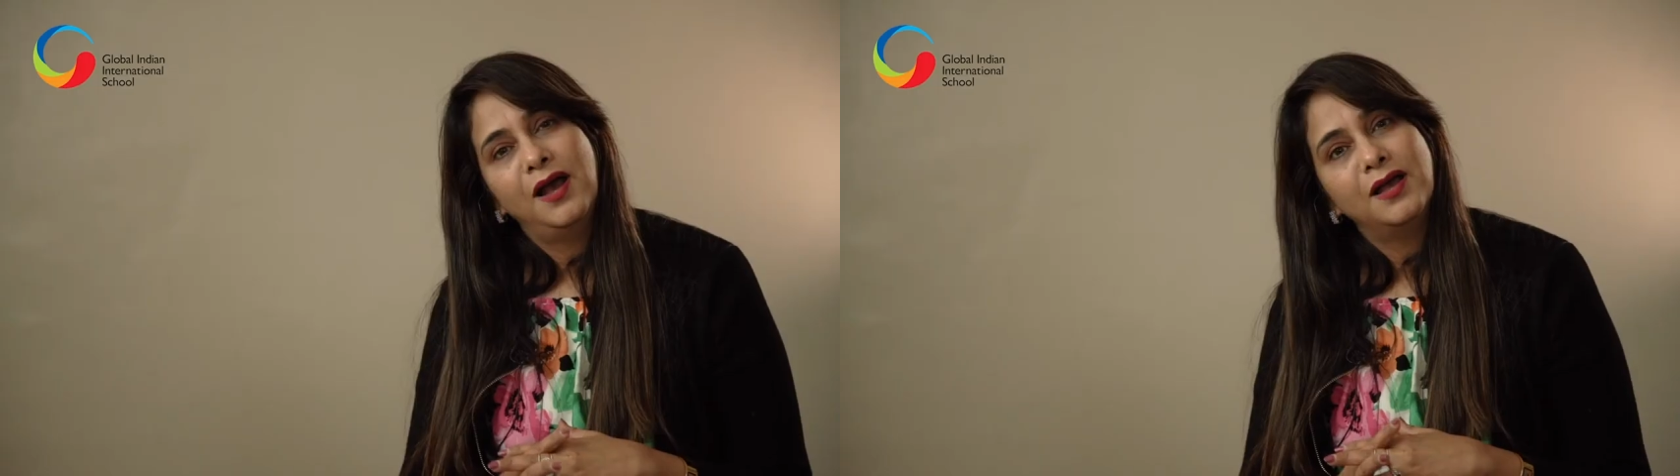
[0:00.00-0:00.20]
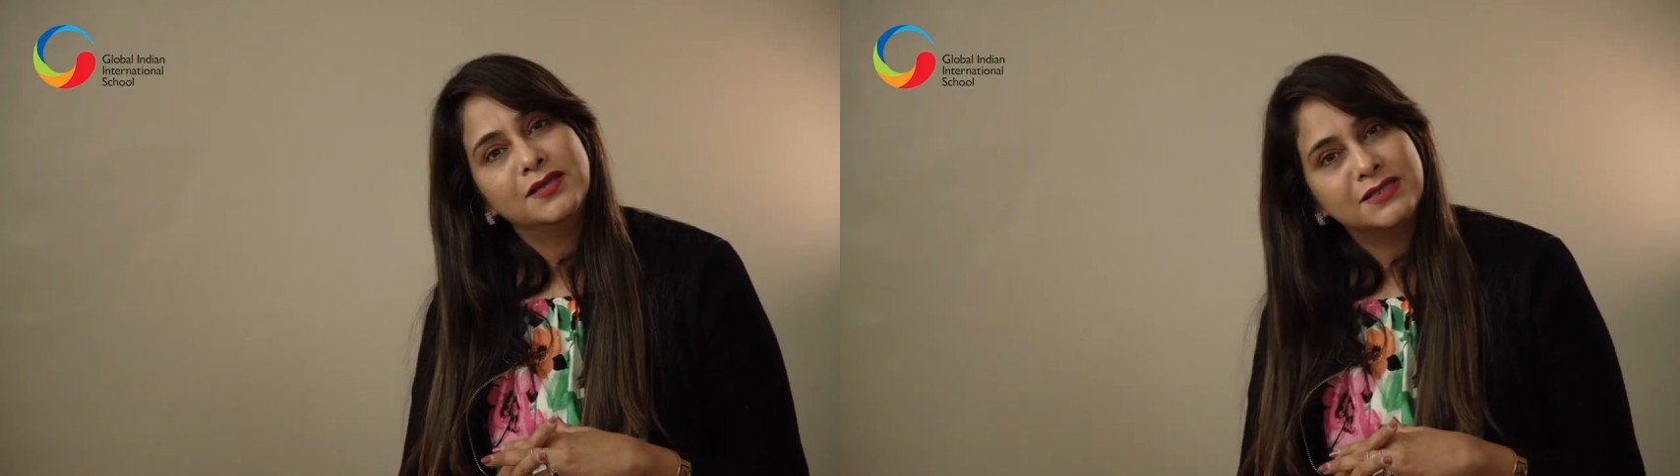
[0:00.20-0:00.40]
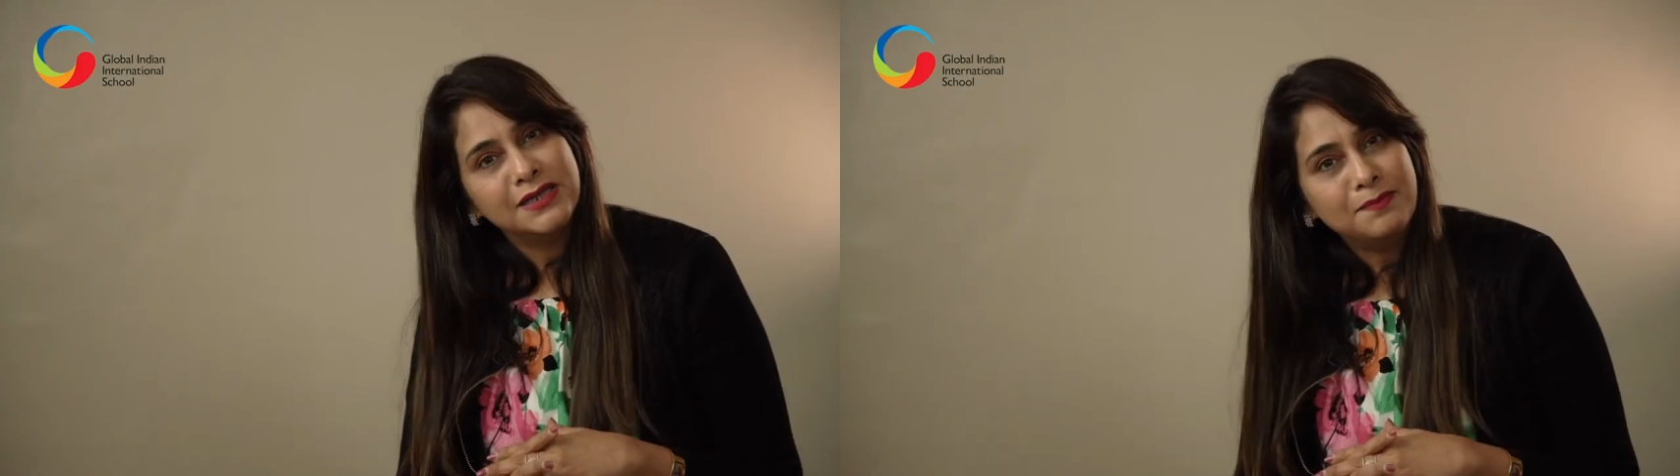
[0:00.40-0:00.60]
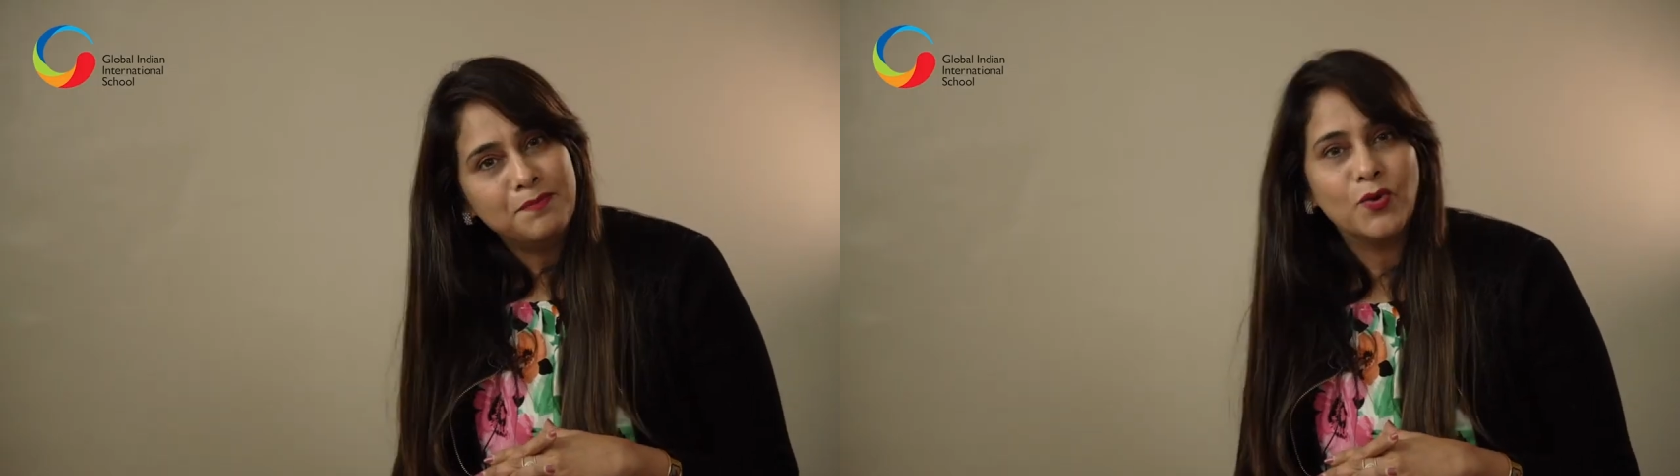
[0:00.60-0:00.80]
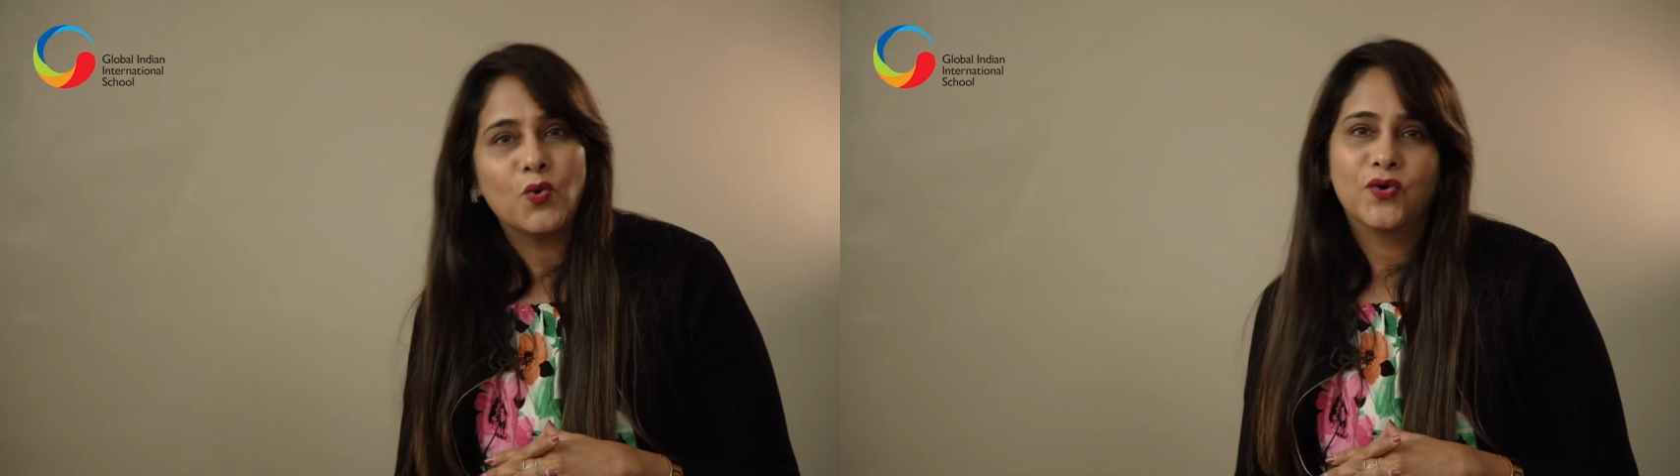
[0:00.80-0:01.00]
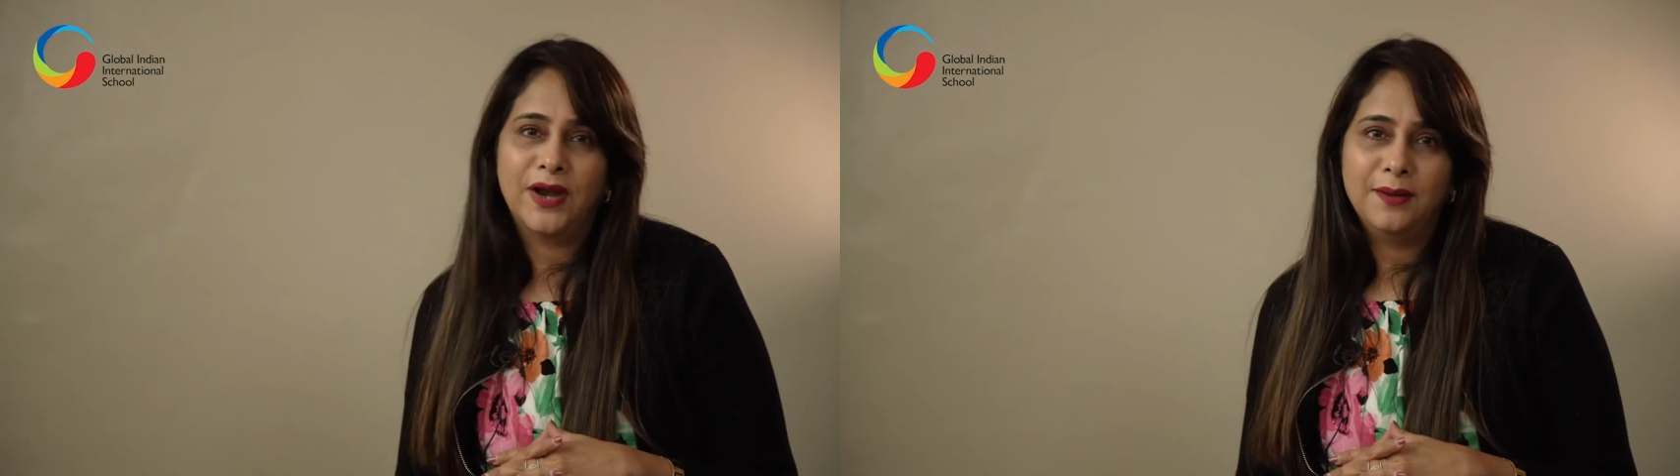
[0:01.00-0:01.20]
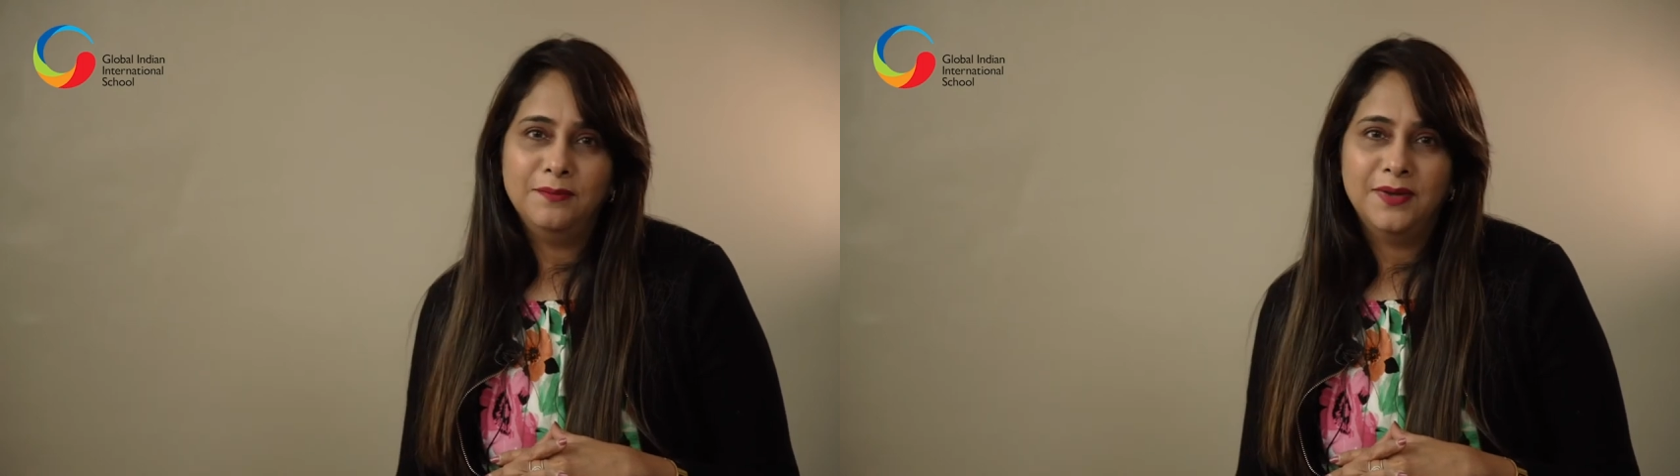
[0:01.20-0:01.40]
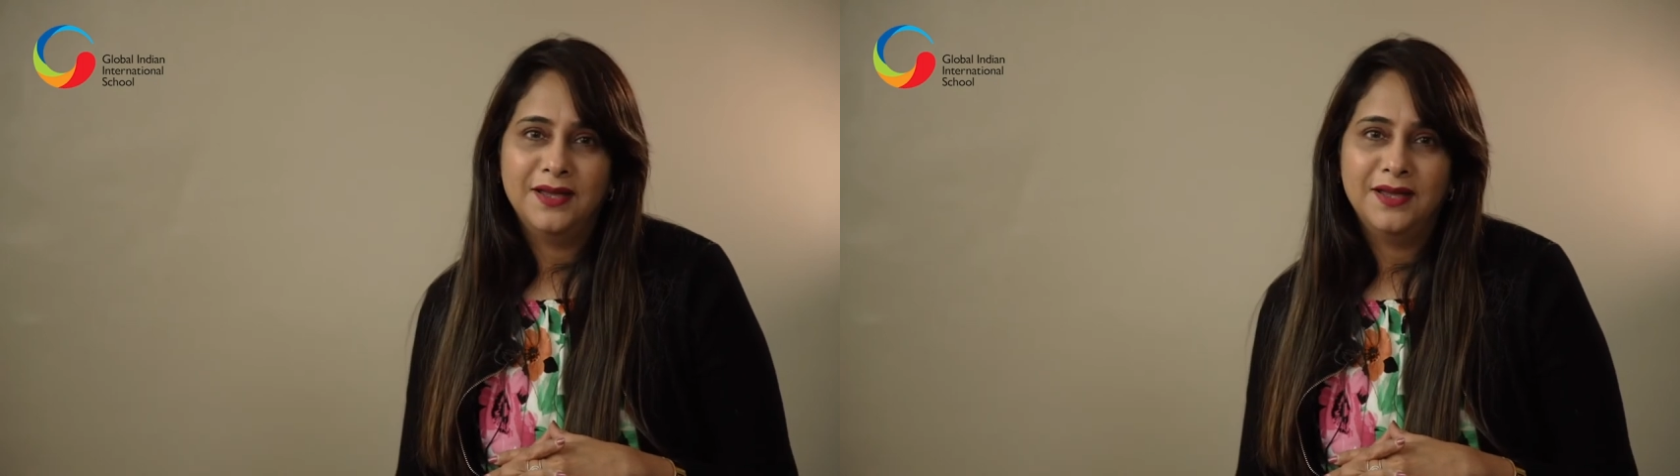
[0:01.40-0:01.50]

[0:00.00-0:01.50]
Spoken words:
Our STEAM program